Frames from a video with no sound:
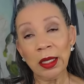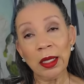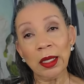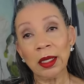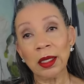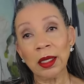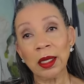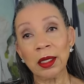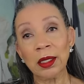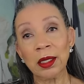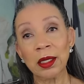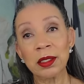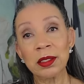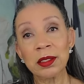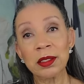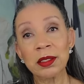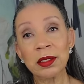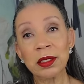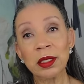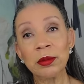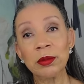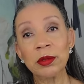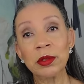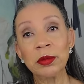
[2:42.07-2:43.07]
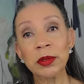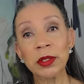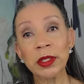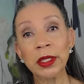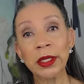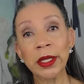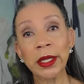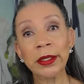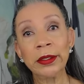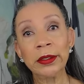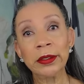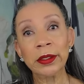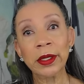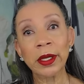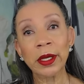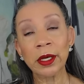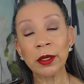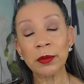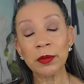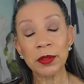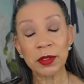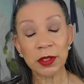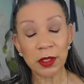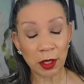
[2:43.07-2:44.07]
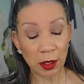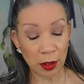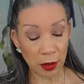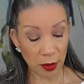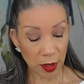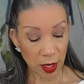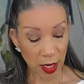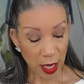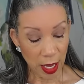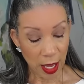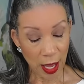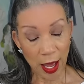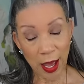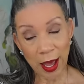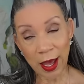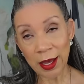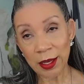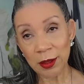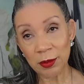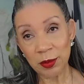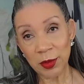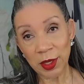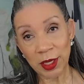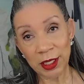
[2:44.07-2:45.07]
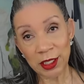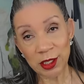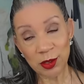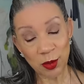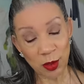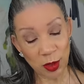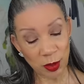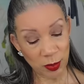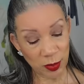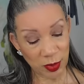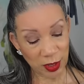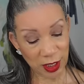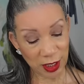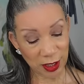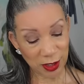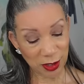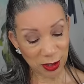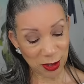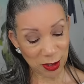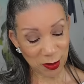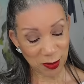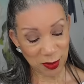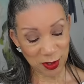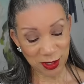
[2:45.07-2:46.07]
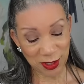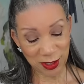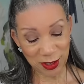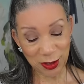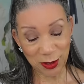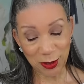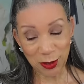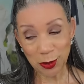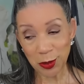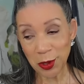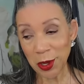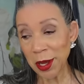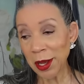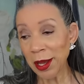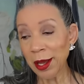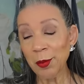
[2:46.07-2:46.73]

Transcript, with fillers: it doesn't seem to be letting up. So I may as well be in here with you.